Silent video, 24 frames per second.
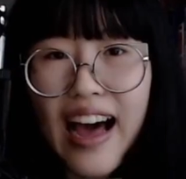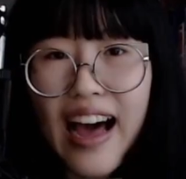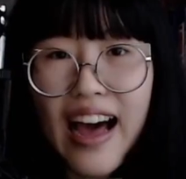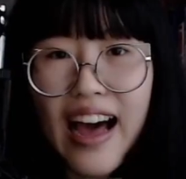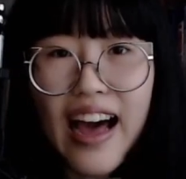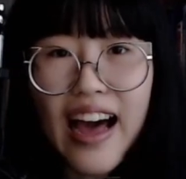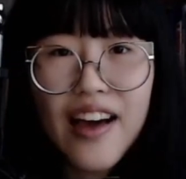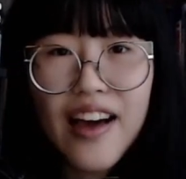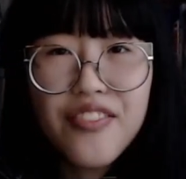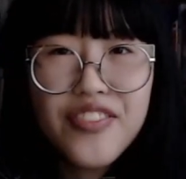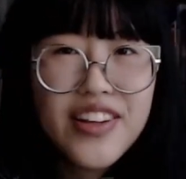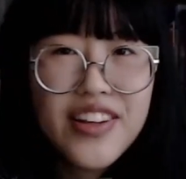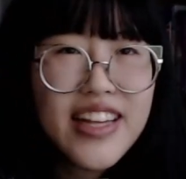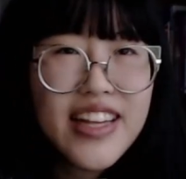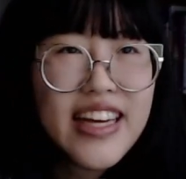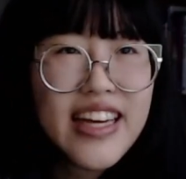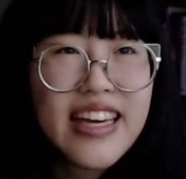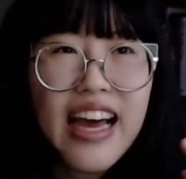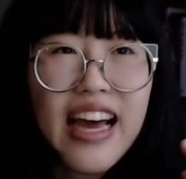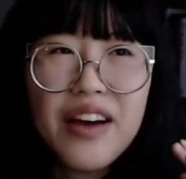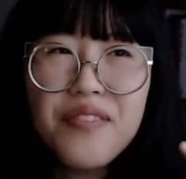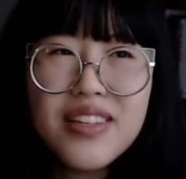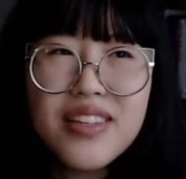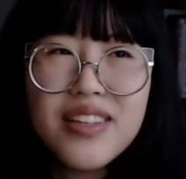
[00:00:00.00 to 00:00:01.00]
I feel like
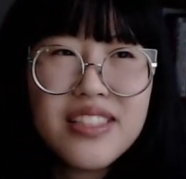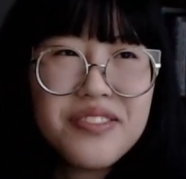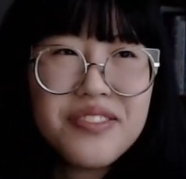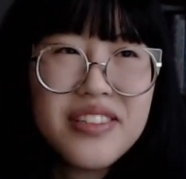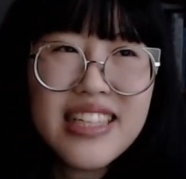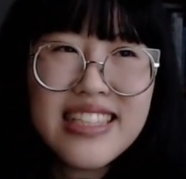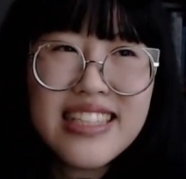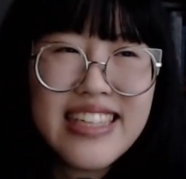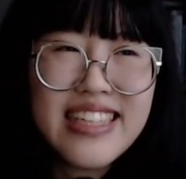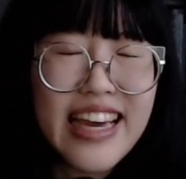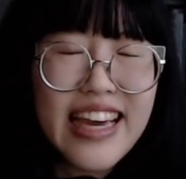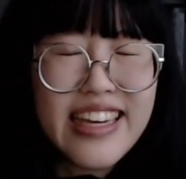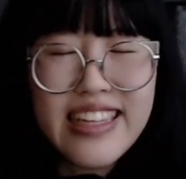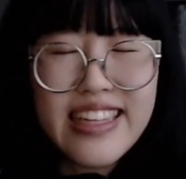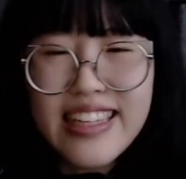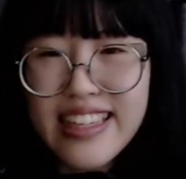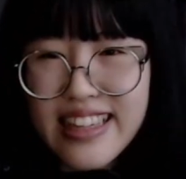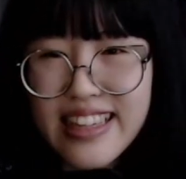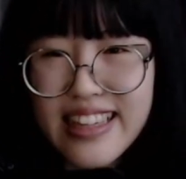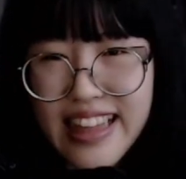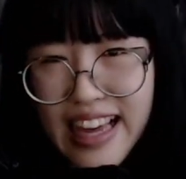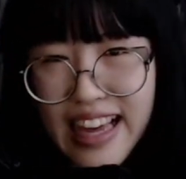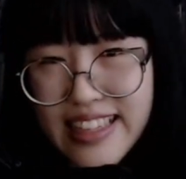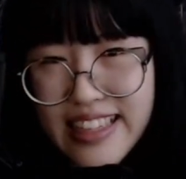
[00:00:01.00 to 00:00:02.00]
I wasn't really taking
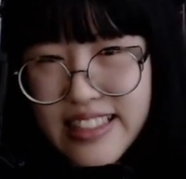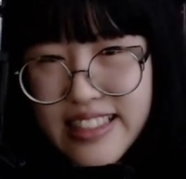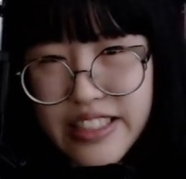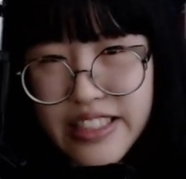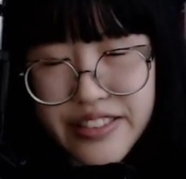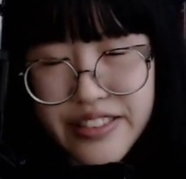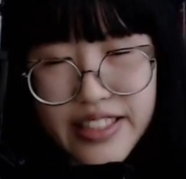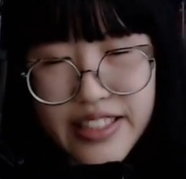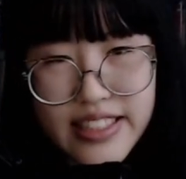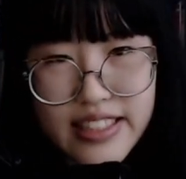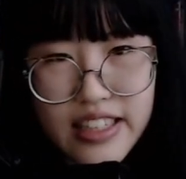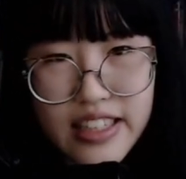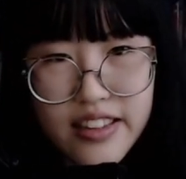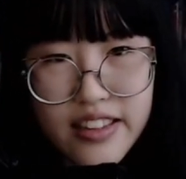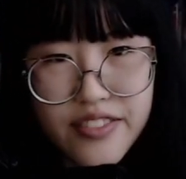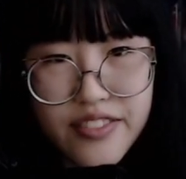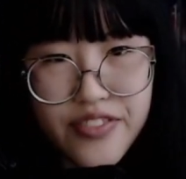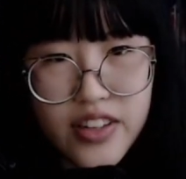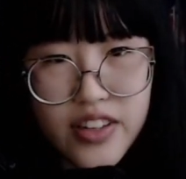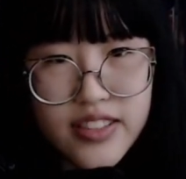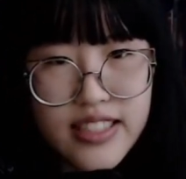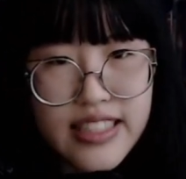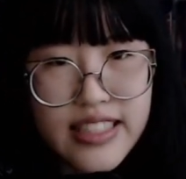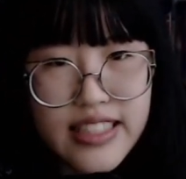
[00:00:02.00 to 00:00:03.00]
it that seriously the
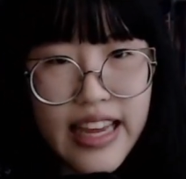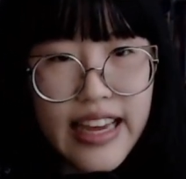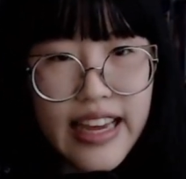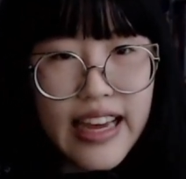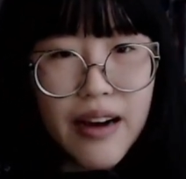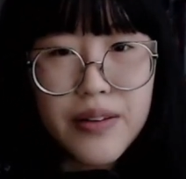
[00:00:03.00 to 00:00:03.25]
first day.